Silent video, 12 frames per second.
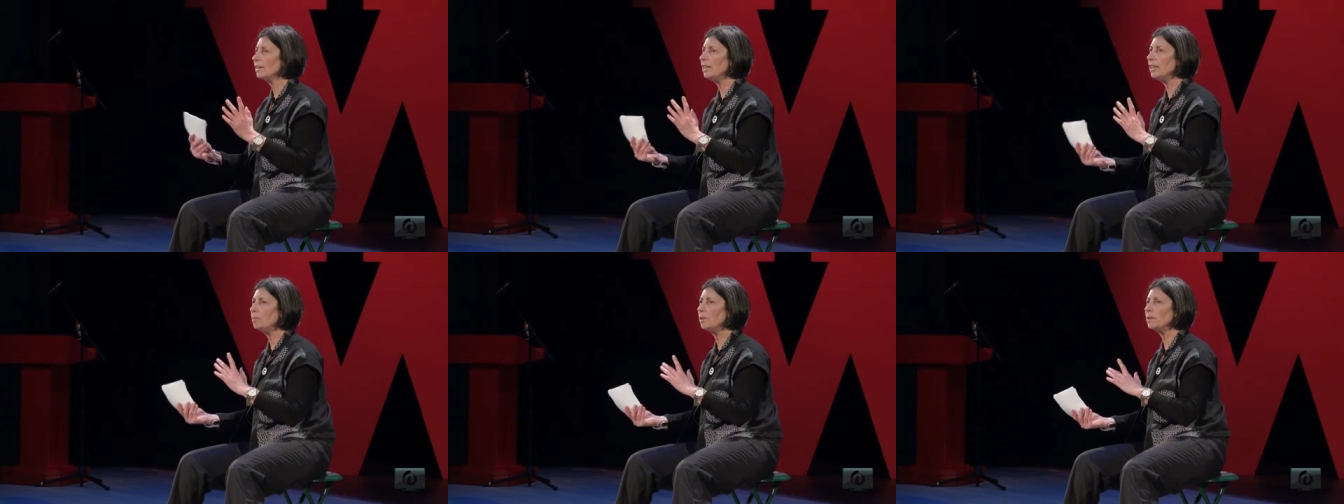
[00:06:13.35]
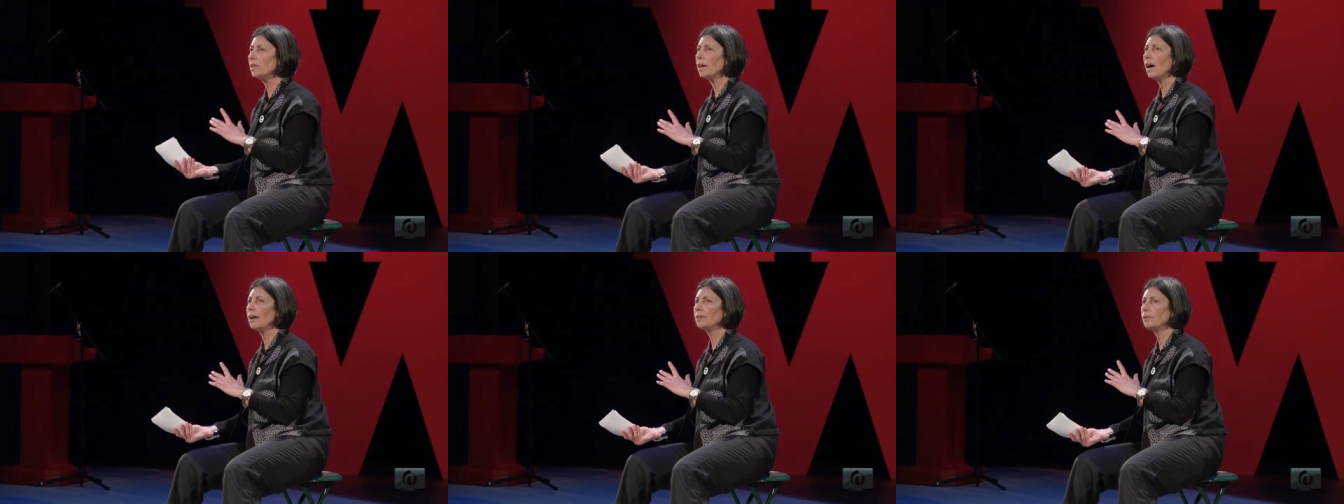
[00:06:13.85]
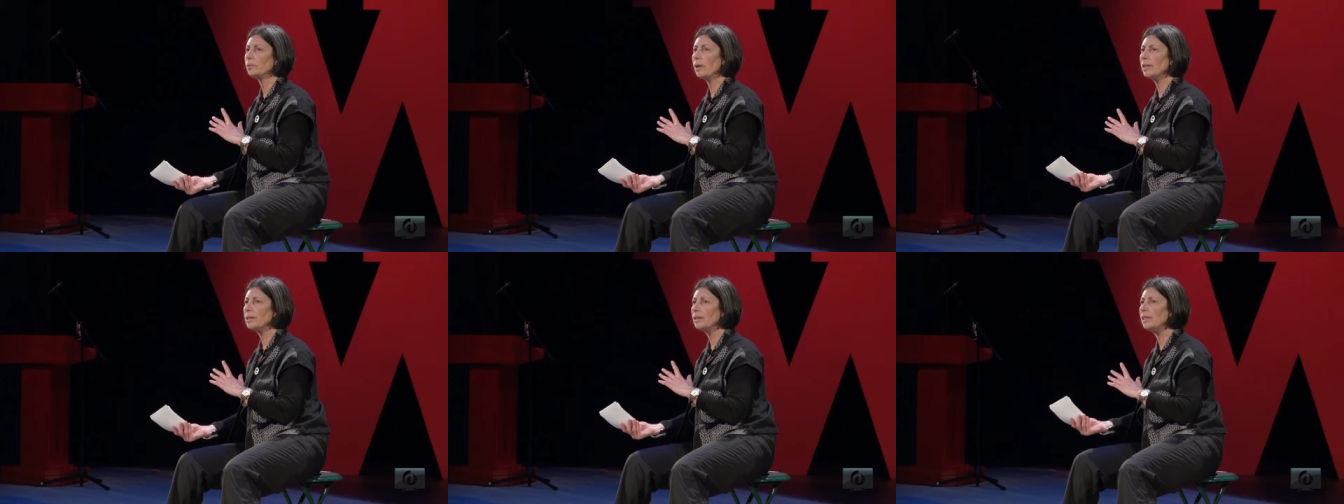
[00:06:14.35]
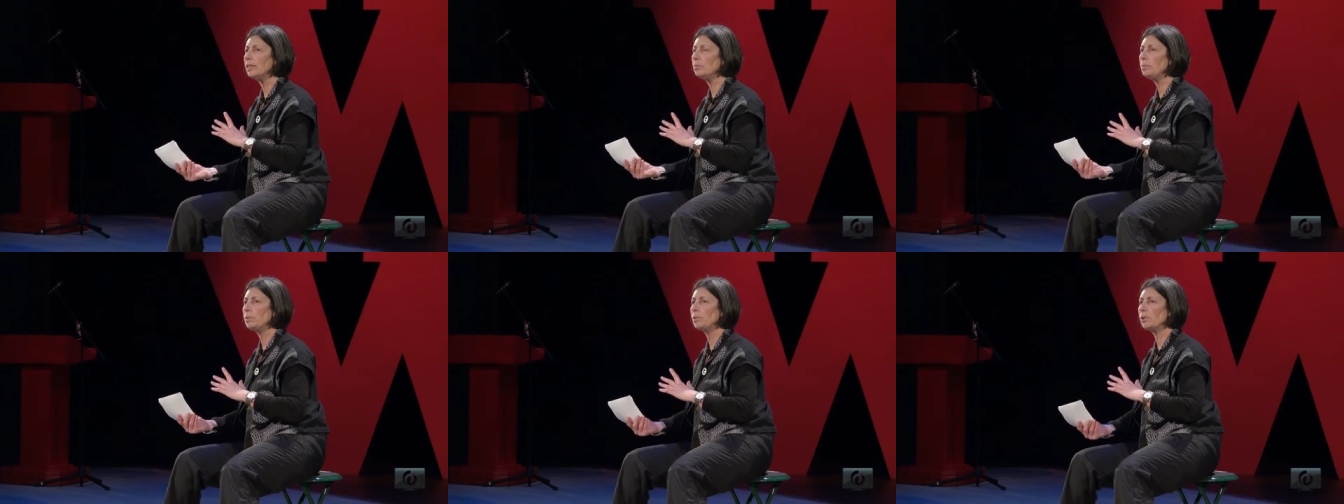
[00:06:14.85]
keep it on the right
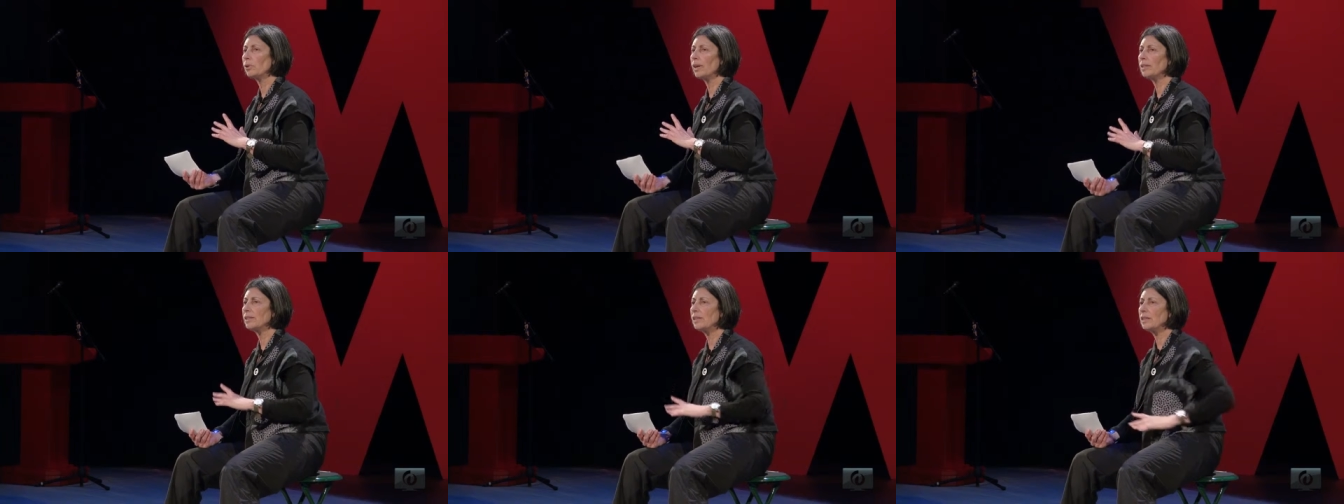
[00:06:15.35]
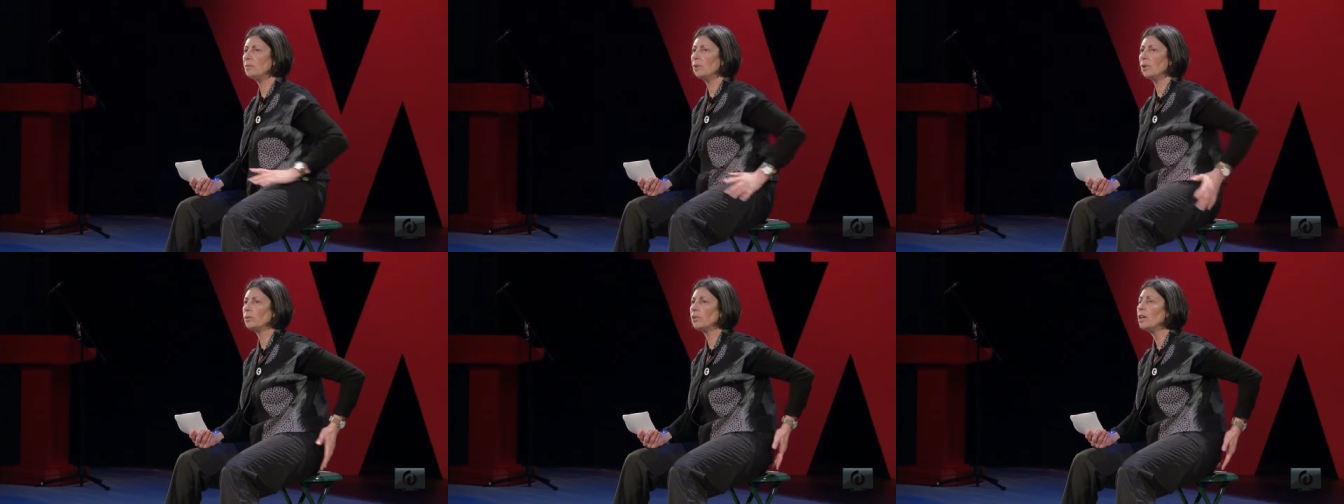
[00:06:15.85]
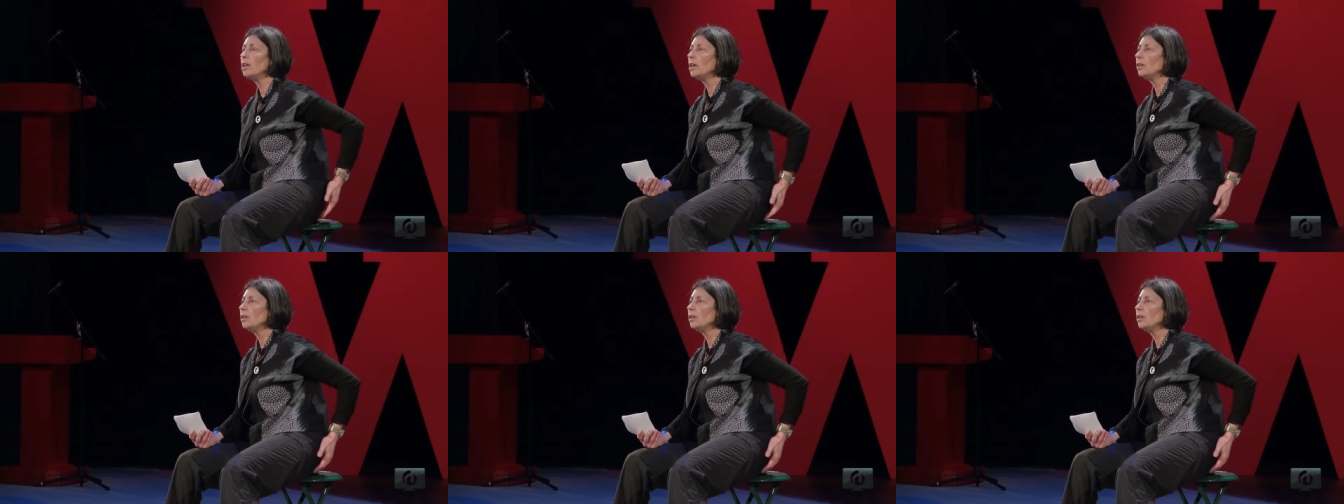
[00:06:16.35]
hip or right sitting bone